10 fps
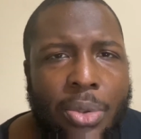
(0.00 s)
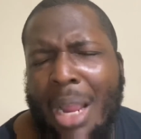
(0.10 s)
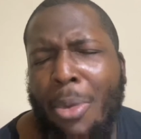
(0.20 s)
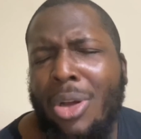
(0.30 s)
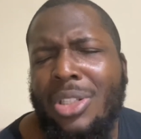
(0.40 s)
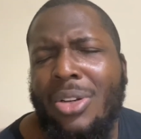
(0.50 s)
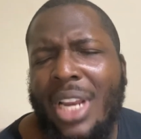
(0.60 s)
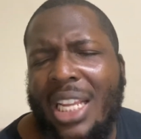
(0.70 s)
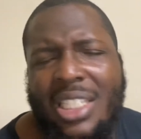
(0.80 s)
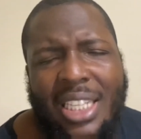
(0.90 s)
I'm also
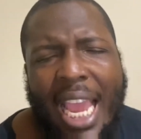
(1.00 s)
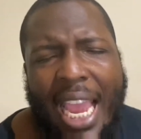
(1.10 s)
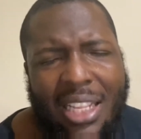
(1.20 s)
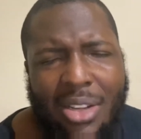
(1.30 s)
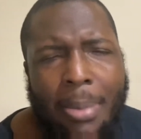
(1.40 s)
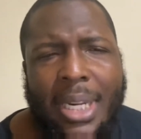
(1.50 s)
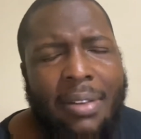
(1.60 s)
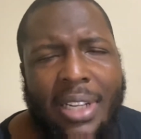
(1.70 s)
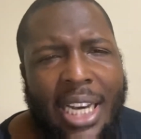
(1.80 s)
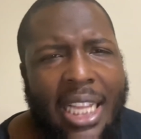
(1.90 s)
not your dad, so I'm
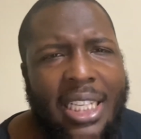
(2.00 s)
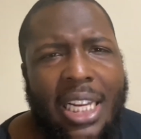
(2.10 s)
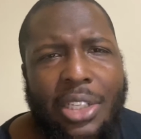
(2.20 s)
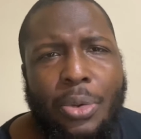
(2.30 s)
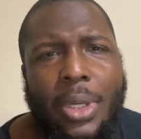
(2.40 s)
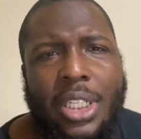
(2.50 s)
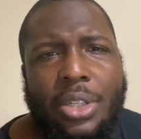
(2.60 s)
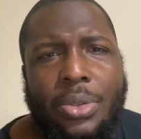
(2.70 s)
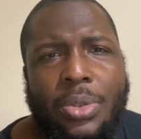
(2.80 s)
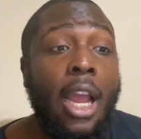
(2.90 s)
definitely not telling you what to do.